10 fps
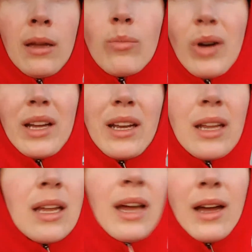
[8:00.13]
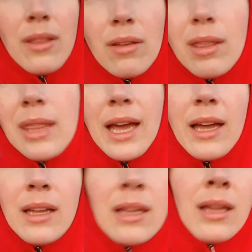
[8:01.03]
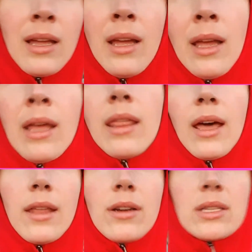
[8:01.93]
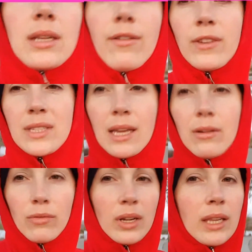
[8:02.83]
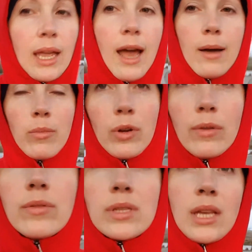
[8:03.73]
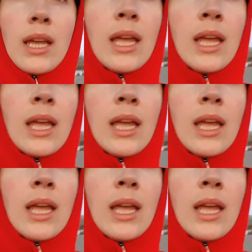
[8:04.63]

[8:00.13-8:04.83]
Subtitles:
But other than that, the other stuff, it's like really ab moves,